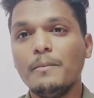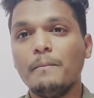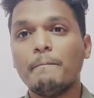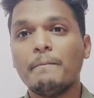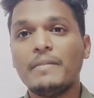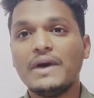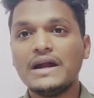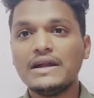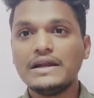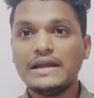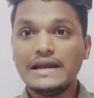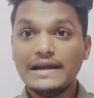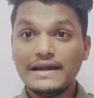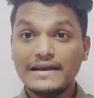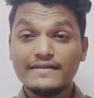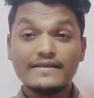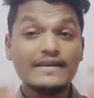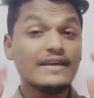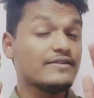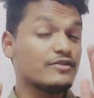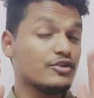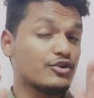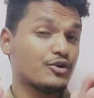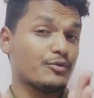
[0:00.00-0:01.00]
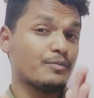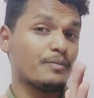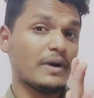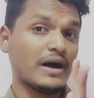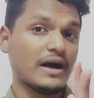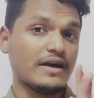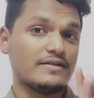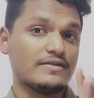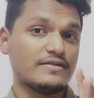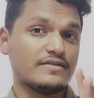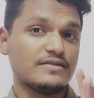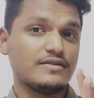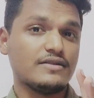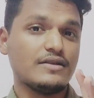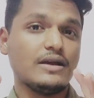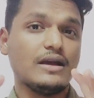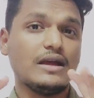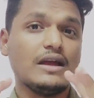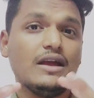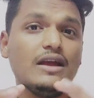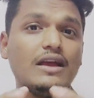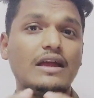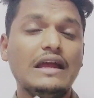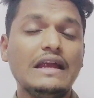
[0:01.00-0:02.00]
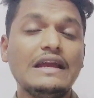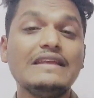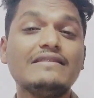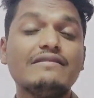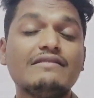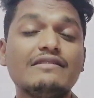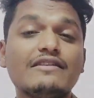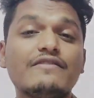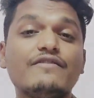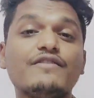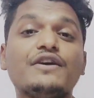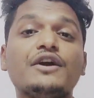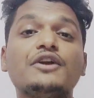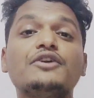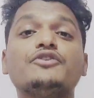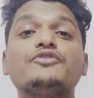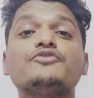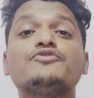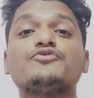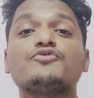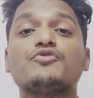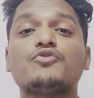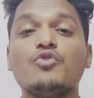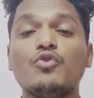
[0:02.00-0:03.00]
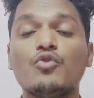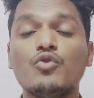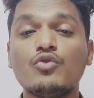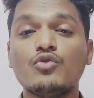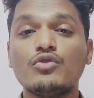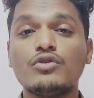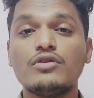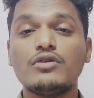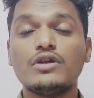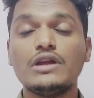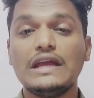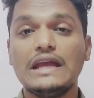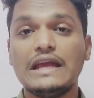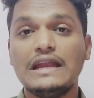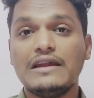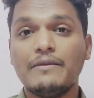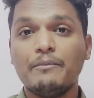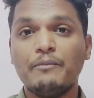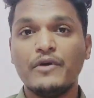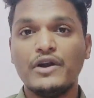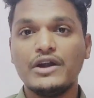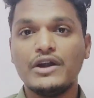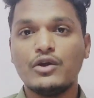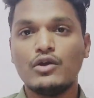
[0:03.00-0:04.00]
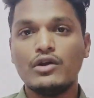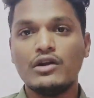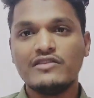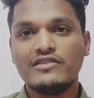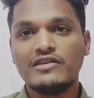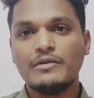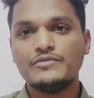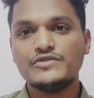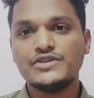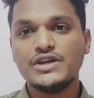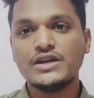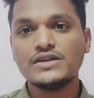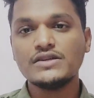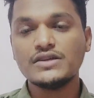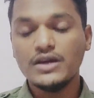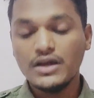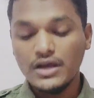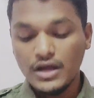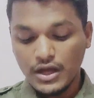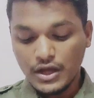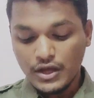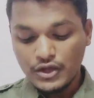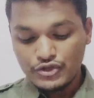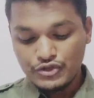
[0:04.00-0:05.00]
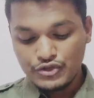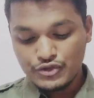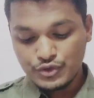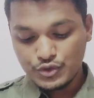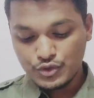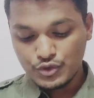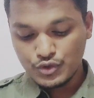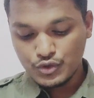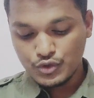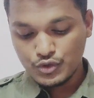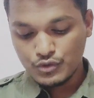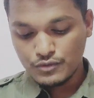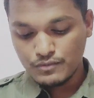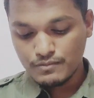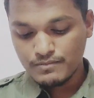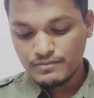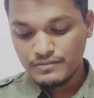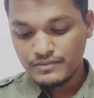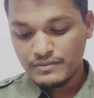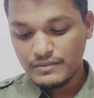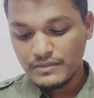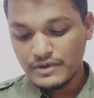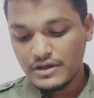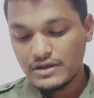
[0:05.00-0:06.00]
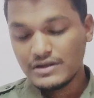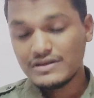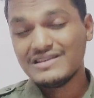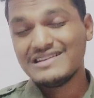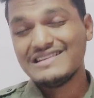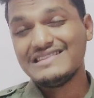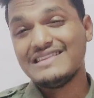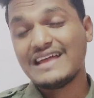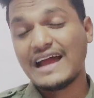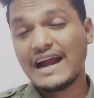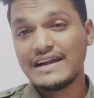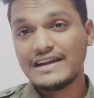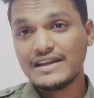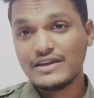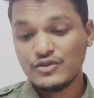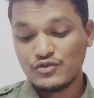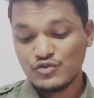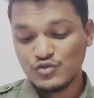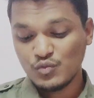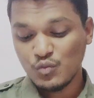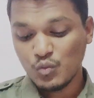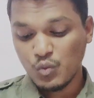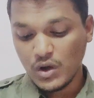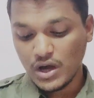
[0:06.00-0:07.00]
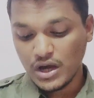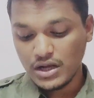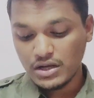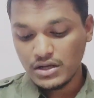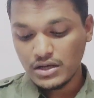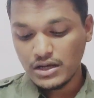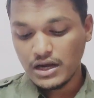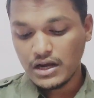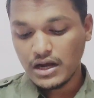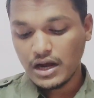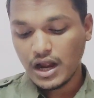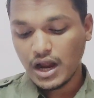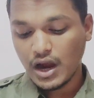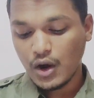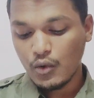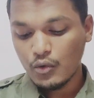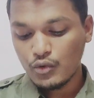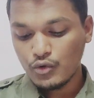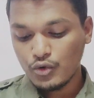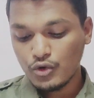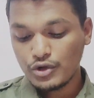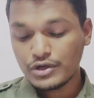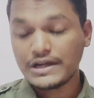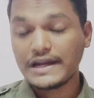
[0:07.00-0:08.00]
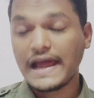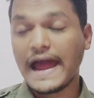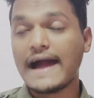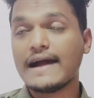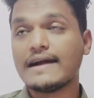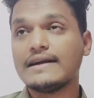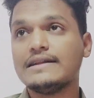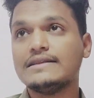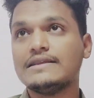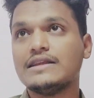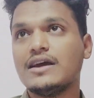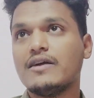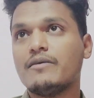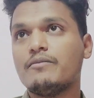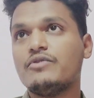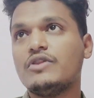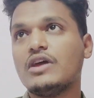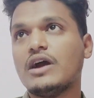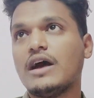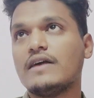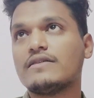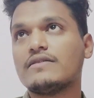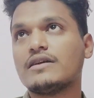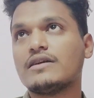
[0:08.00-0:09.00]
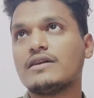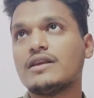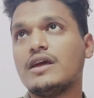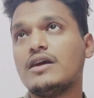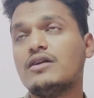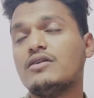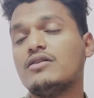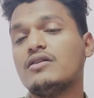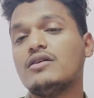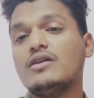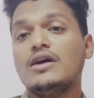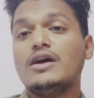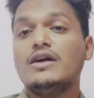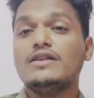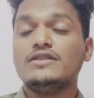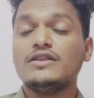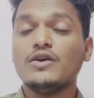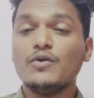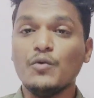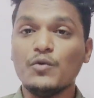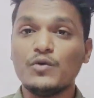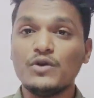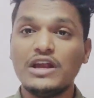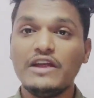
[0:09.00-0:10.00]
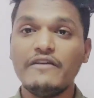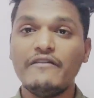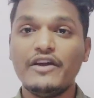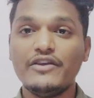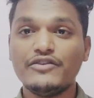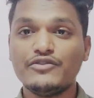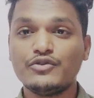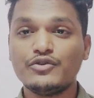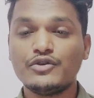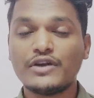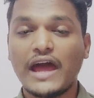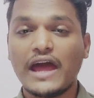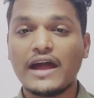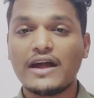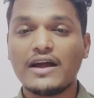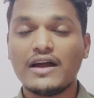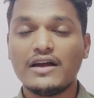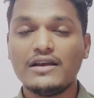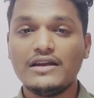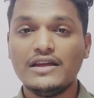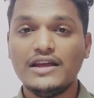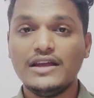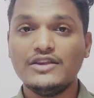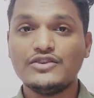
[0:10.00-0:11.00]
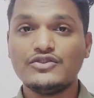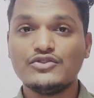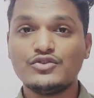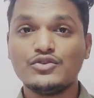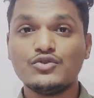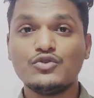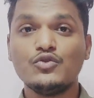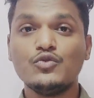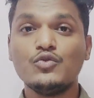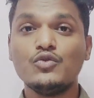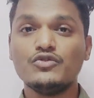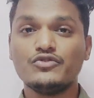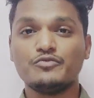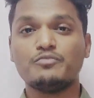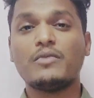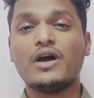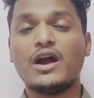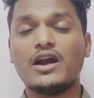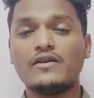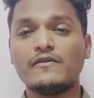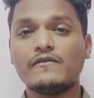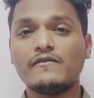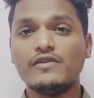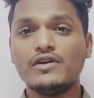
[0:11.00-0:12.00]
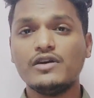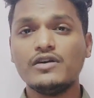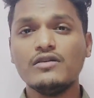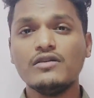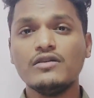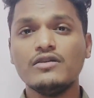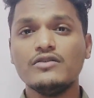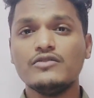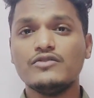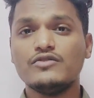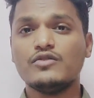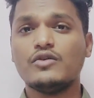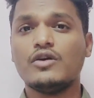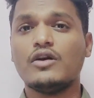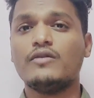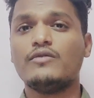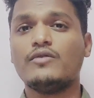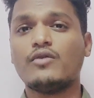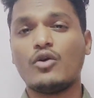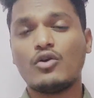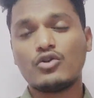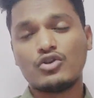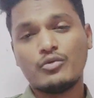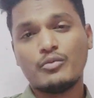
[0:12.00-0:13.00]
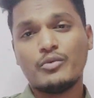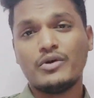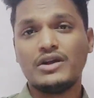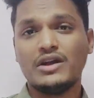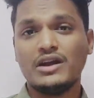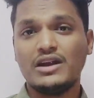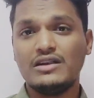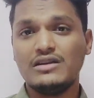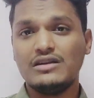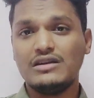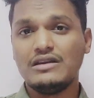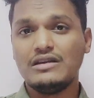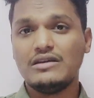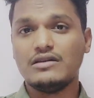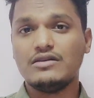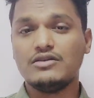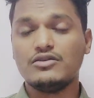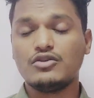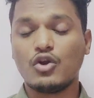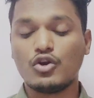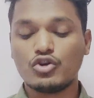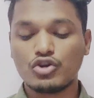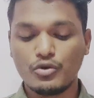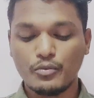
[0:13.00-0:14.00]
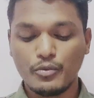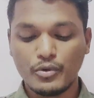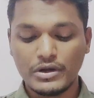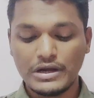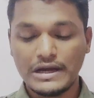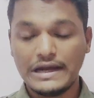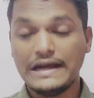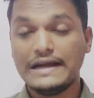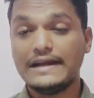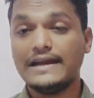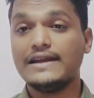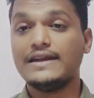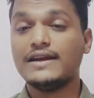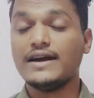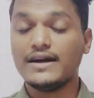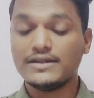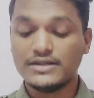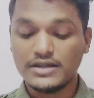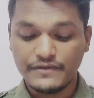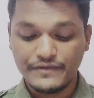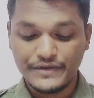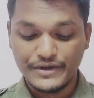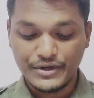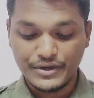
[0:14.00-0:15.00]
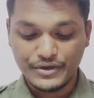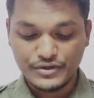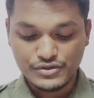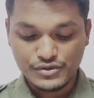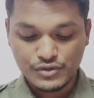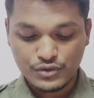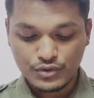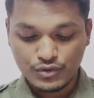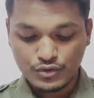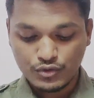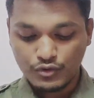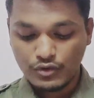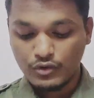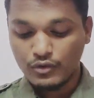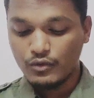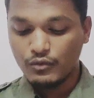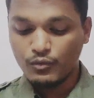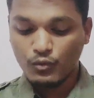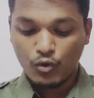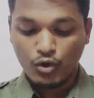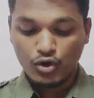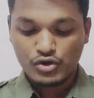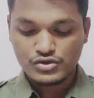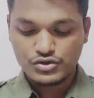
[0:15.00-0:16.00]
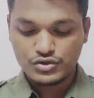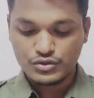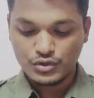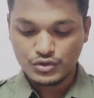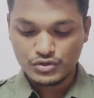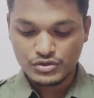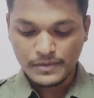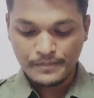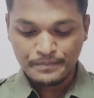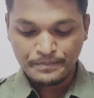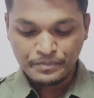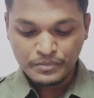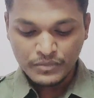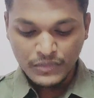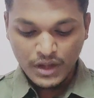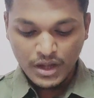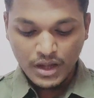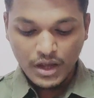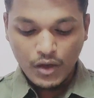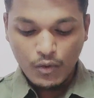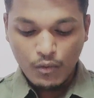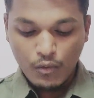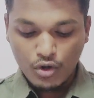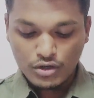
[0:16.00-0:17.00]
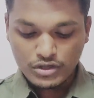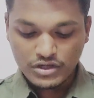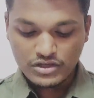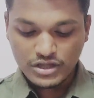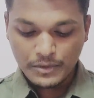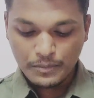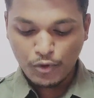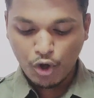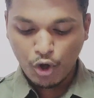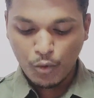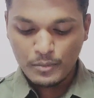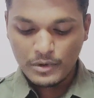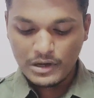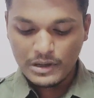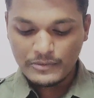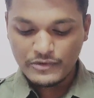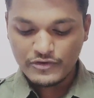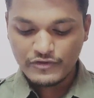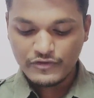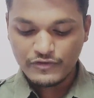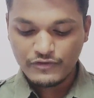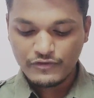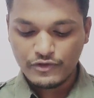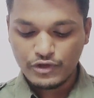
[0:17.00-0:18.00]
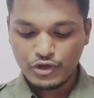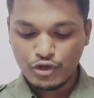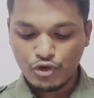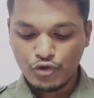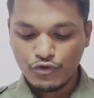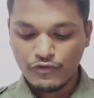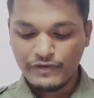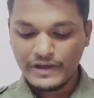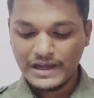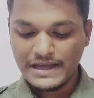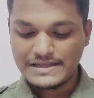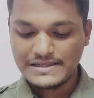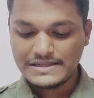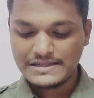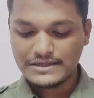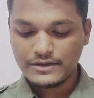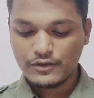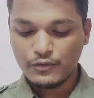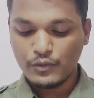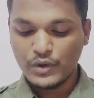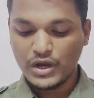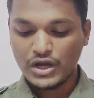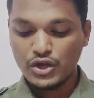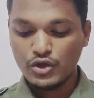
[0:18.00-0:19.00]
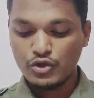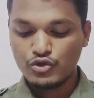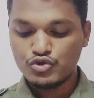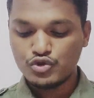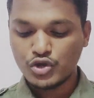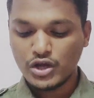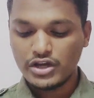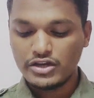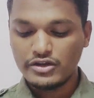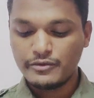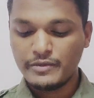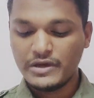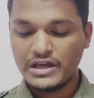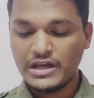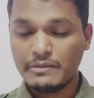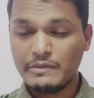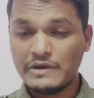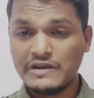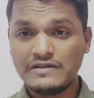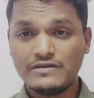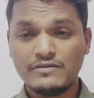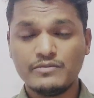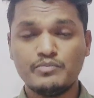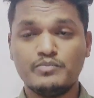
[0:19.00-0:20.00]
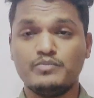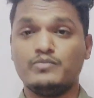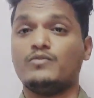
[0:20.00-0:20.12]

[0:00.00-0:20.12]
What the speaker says: But it is easier to pass, it is difficult to score in a particular subject. So that is one. And how to tackle, they're asking like the only ways to tackle is to do smart work. So I've talked about it in other videos, so watch those. What are the problems you faced when you joined BMS?